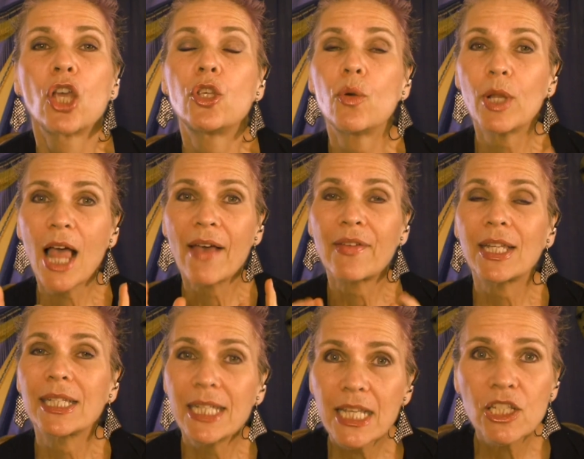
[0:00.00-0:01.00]
You will have
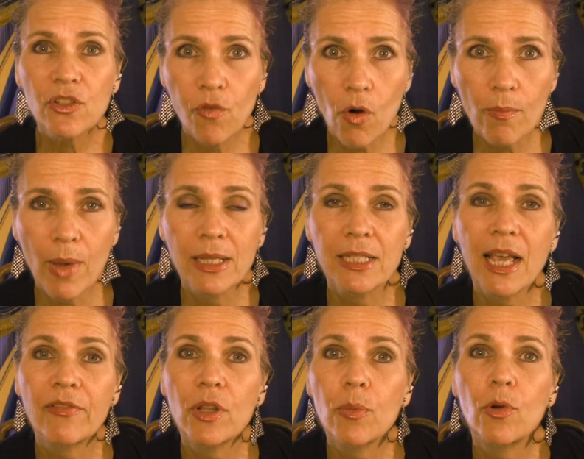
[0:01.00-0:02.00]
at least four months
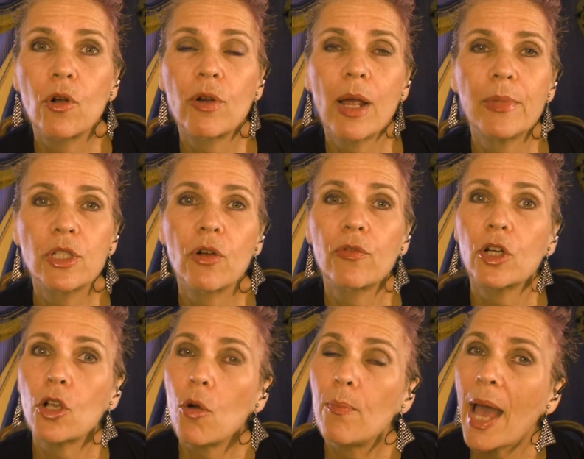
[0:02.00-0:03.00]
after the program is over
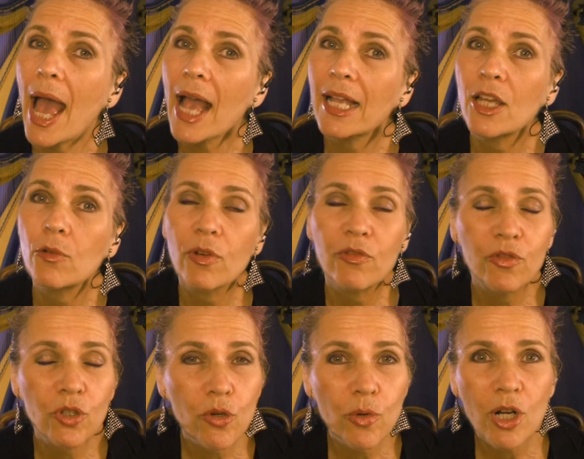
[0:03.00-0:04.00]
to go back and
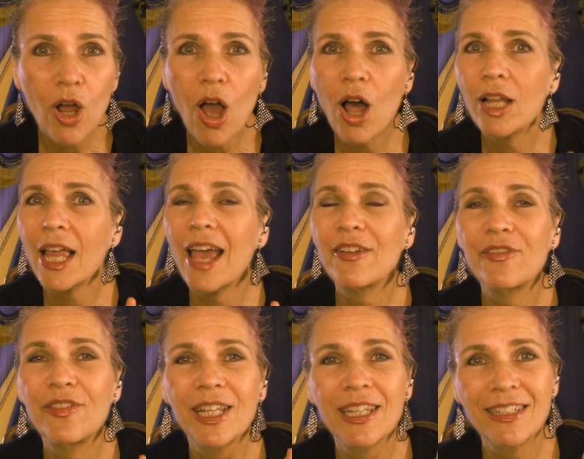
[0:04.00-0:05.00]
review it all and
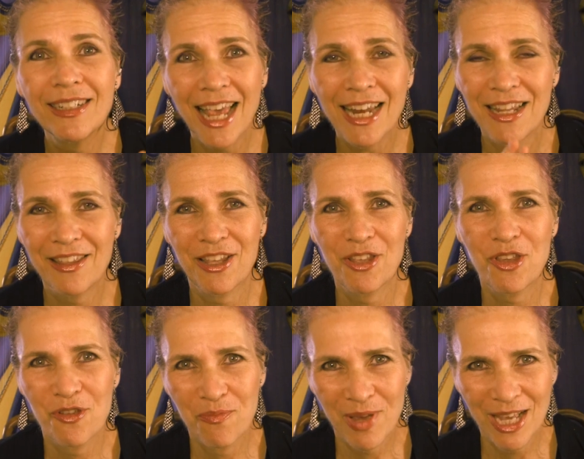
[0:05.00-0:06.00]
fill in anything that
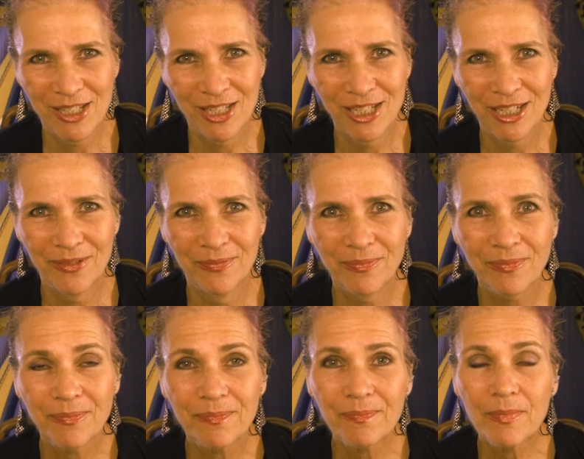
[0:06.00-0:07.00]
you missed.
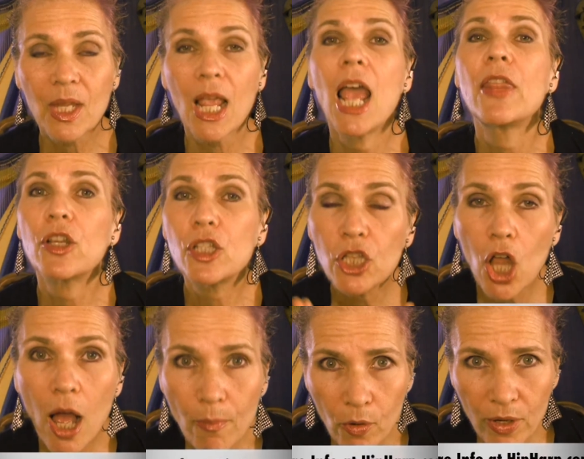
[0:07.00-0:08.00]
There's a
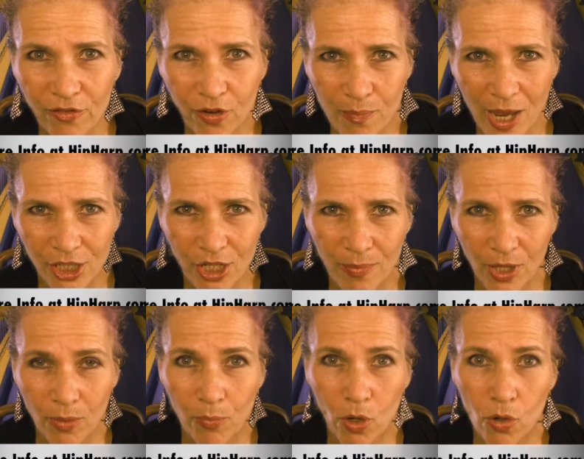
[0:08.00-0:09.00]
lot more information
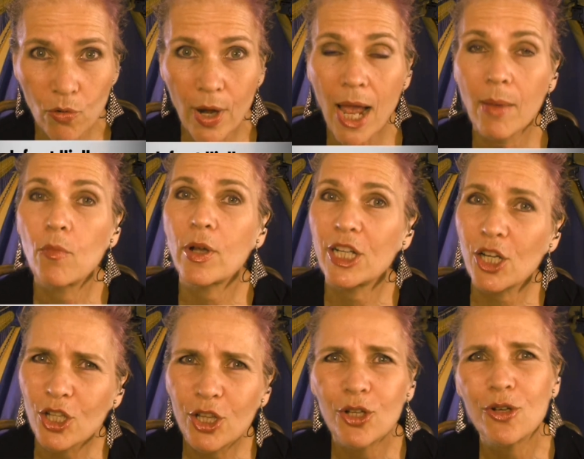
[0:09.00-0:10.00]
about the program, what it
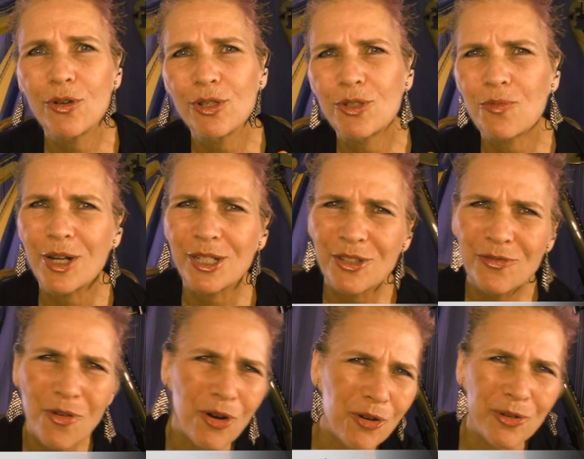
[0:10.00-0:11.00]
includes, what it's
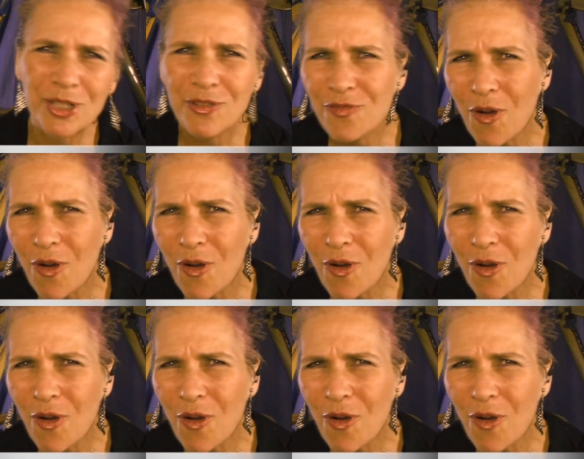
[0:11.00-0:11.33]
for, who it's